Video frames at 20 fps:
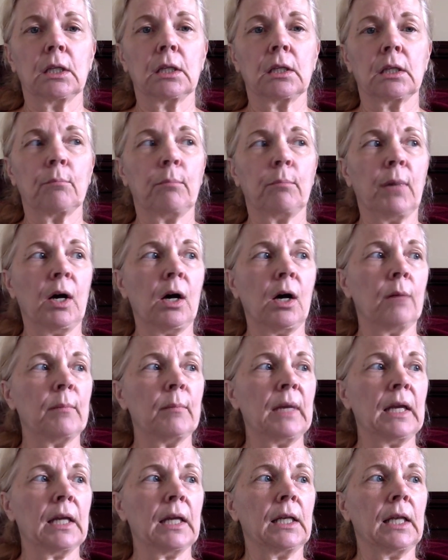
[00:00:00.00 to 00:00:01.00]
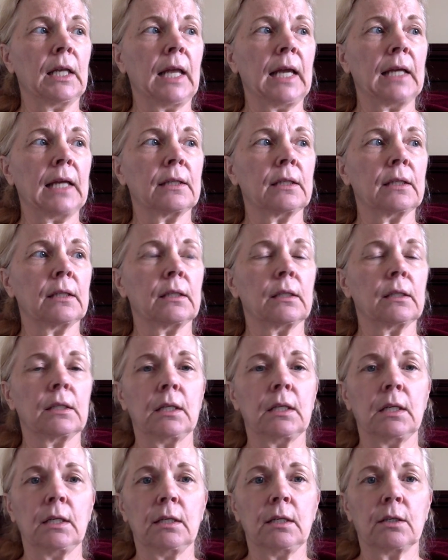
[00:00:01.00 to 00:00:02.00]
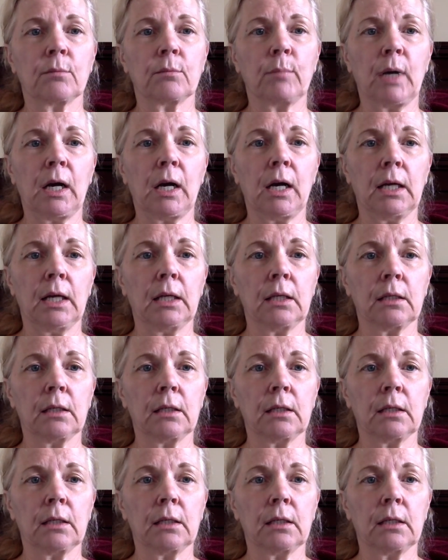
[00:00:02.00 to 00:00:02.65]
The bomb had landed nearby.